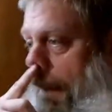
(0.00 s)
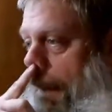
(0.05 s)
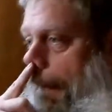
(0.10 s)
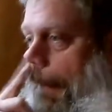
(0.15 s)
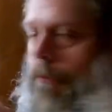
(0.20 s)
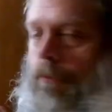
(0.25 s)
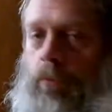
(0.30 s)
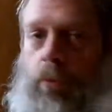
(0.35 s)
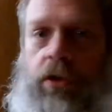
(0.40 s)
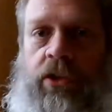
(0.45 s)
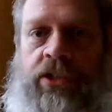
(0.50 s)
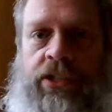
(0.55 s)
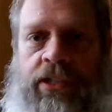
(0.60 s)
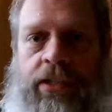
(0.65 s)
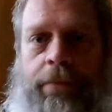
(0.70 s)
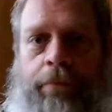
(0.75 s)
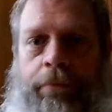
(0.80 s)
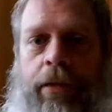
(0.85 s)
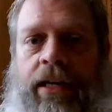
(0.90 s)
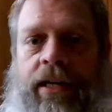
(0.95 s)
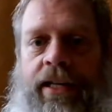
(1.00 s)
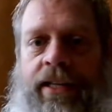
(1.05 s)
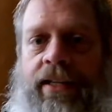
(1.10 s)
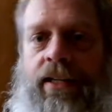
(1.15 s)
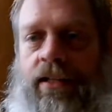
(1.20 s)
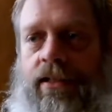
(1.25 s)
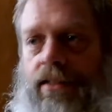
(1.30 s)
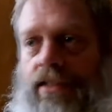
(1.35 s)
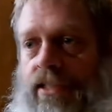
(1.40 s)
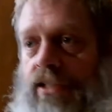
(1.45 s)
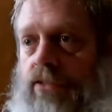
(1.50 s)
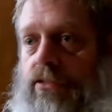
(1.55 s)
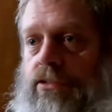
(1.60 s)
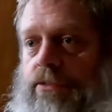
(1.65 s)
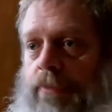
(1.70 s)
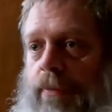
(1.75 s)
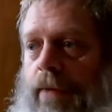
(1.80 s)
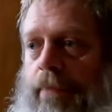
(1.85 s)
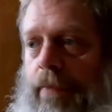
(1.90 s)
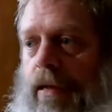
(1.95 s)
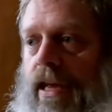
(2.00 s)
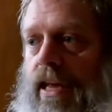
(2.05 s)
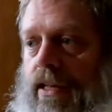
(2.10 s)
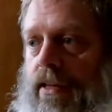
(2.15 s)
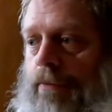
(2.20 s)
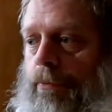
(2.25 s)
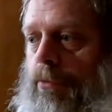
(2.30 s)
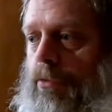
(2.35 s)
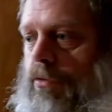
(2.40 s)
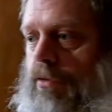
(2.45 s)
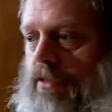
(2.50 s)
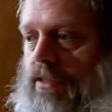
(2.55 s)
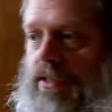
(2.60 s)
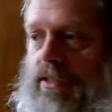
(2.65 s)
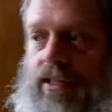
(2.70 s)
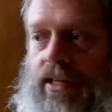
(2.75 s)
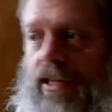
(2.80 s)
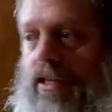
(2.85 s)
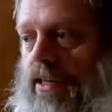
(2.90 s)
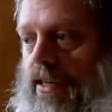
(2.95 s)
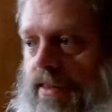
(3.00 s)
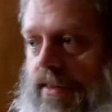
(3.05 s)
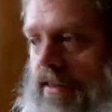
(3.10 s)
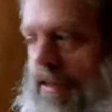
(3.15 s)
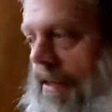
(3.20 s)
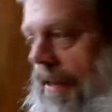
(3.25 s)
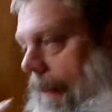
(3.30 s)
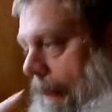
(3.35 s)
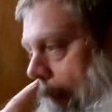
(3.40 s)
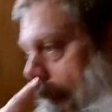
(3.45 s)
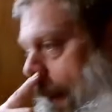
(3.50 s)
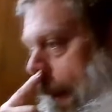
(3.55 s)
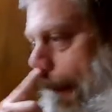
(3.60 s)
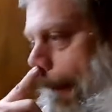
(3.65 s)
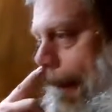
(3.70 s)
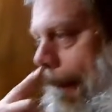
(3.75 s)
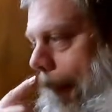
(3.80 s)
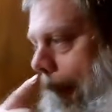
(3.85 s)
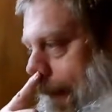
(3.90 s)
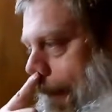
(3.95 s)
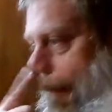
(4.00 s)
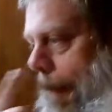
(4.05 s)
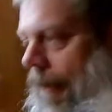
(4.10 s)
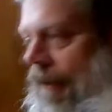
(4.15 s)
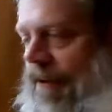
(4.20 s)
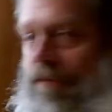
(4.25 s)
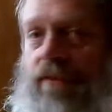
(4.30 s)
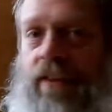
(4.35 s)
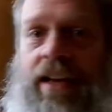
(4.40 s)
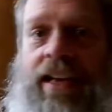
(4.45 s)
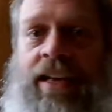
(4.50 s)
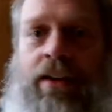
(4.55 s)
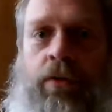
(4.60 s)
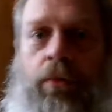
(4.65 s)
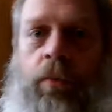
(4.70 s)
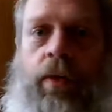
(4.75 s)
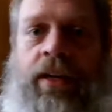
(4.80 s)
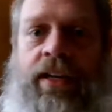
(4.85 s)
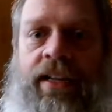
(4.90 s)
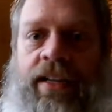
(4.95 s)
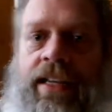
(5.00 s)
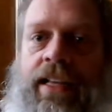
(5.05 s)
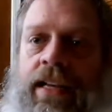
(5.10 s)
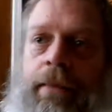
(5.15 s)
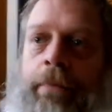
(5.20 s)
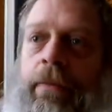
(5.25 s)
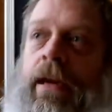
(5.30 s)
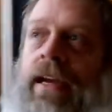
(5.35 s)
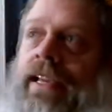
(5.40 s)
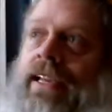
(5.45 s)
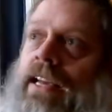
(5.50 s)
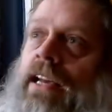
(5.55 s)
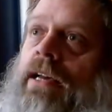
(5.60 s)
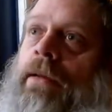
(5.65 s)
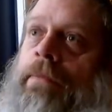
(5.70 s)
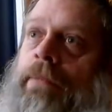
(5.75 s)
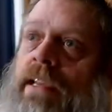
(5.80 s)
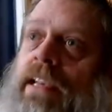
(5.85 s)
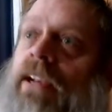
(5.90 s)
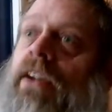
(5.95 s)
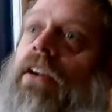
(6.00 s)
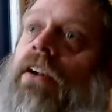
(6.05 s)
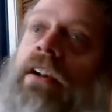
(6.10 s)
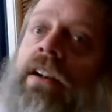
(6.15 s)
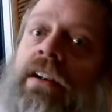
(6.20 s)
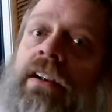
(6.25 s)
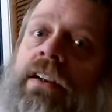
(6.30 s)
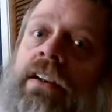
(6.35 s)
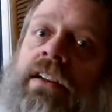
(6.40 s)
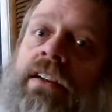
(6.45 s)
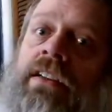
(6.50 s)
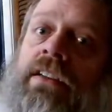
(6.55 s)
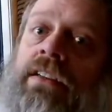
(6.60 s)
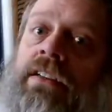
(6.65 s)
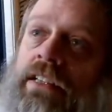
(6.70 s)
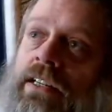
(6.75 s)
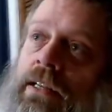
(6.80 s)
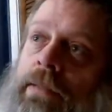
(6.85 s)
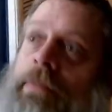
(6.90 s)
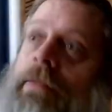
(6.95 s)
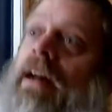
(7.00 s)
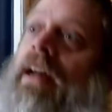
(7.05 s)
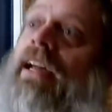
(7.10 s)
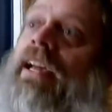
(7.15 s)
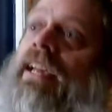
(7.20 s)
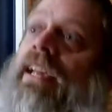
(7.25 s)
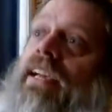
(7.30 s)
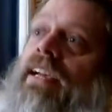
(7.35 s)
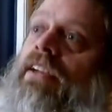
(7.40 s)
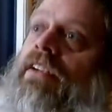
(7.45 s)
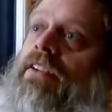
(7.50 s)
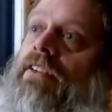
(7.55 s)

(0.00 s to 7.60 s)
uh, washing a bike kills my back more than anything. So if I had a way to get a bike up here, up high,